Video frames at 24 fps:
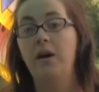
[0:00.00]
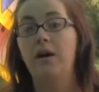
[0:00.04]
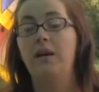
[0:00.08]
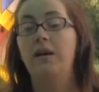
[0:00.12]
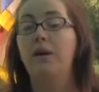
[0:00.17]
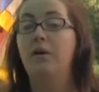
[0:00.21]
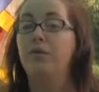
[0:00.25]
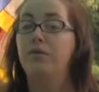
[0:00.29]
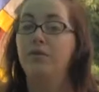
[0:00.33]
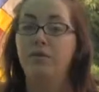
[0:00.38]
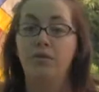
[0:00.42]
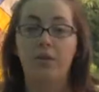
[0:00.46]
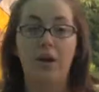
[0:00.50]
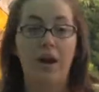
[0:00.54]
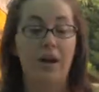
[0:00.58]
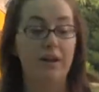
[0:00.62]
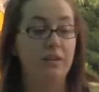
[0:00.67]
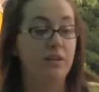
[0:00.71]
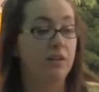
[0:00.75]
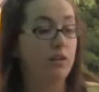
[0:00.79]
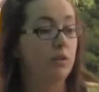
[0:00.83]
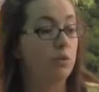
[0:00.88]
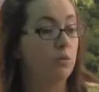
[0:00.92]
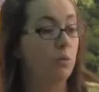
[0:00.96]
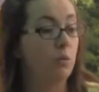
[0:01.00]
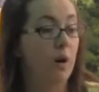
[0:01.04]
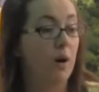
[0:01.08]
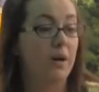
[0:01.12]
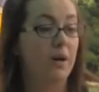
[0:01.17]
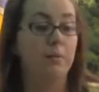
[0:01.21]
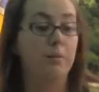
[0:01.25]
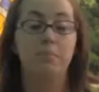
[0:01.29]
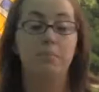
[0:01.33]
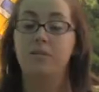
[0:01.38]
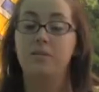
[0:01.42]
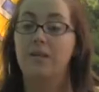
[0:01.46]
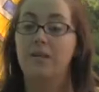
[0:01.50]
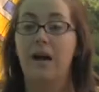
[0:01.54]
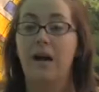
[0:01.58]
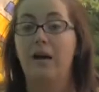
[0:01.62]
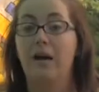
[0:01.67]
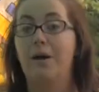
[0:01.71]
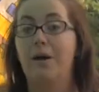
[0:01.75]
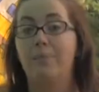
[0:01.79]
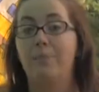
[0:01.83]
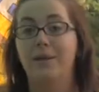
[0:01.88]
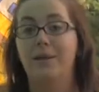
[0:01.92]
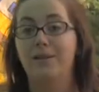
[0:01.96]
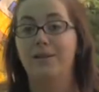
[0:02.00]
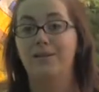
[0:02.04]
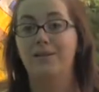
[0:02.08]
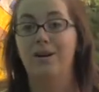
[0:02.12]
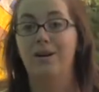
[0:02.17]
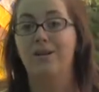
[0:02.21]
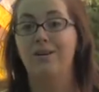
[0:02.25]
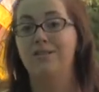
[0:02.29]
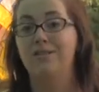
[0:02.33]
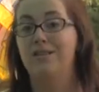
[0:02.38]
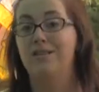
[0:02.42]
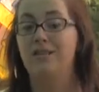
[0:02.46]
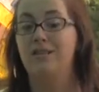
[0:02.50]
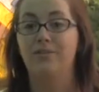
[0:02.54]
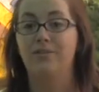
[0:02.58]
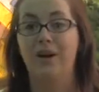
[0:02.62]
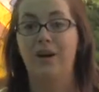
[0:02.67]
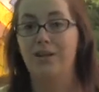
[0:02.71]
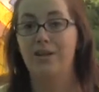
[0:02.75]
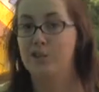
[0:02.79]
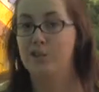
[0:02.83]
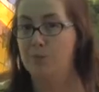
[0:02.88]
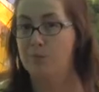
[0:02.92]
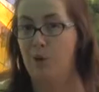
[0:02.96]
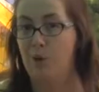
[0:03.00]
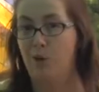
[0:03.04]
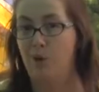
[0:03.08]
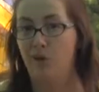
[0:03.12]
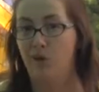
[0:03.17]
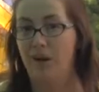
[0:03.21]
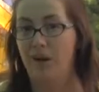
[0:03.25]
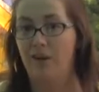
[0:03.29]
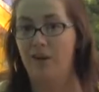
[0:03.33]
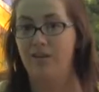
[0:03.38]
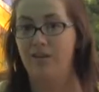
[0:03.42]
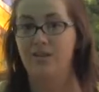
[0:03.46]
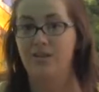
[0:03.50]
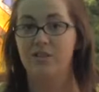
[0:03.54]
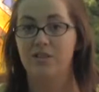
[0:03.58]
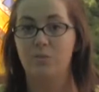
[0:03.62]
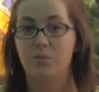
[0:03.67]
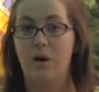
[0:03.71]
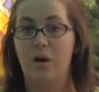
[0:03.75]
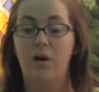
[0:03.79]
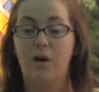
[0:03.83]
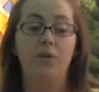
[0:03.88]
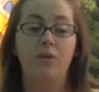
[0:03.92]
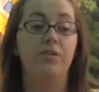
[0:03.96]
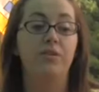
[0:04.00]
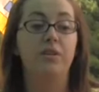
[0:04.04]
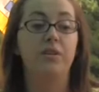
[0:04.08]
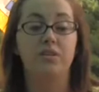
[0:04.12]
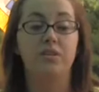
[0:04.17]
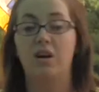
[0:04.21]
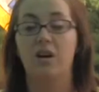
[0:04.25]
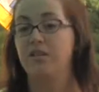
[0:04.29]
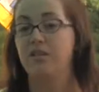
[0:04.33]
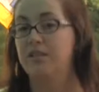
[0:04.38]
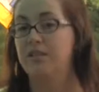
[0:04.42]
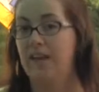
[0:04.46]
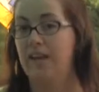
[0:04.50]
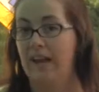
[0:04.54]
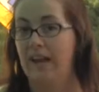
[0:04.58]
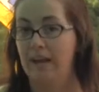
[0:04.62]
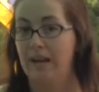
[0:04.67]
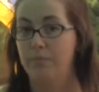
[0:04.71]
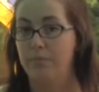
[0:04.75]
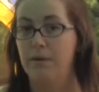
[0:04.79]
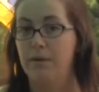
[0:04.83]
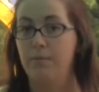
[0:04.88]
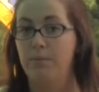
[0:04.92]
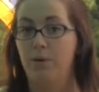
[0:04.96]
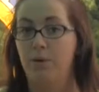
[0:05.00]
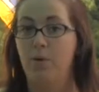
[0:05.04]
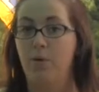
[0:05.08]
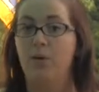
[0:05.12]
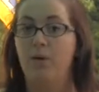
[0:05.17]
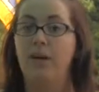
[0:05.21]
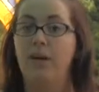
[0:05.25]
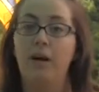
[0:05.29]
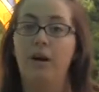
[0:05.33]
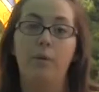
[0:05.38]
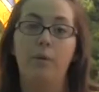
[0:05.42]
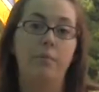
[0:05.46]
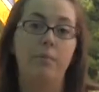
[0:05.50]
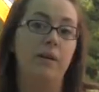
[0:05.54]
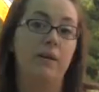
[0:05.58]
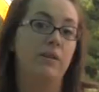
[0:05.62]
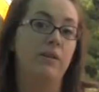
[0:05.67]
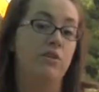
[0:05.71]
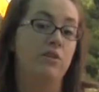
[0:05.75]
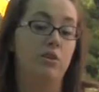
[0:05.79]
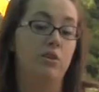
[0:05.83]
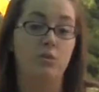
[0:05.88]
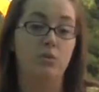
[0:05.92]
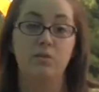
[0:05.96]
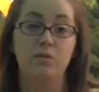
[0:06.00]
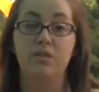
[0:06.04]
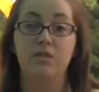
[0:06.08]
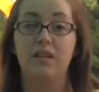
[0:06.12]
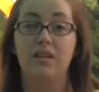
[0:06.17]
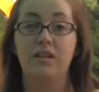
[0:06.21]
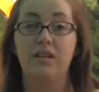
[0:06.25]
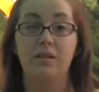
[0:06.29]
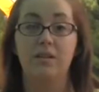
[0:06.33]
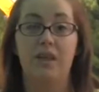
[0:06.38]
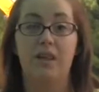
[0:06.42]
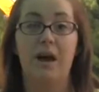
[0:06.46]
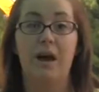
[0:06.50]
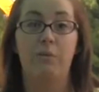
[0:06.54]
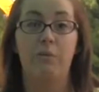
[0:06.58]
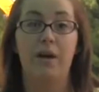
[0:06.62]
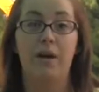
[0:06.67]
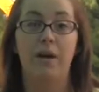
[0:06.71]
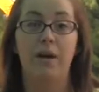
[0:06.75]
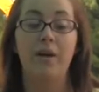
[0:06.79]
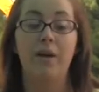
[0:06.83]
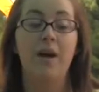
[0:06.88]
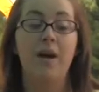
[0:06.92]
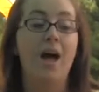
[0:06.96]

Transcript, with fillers: Now if you've got, any, you want to stock up on the dunks and you've got smaller areas as well, the dunks can be broken up and used that way.